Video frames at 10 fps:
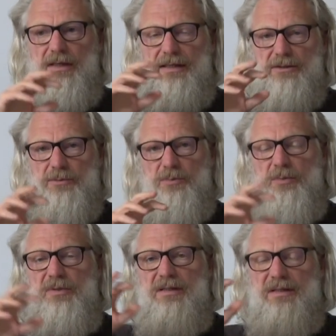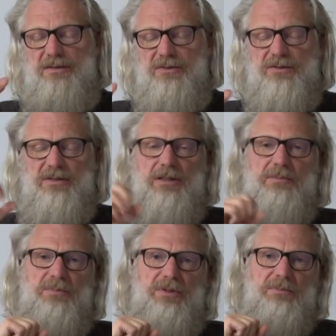other publications
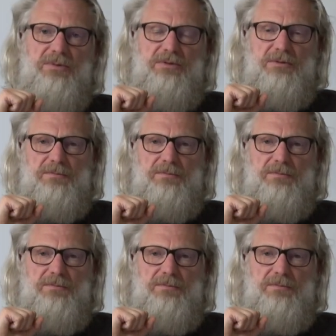and papers.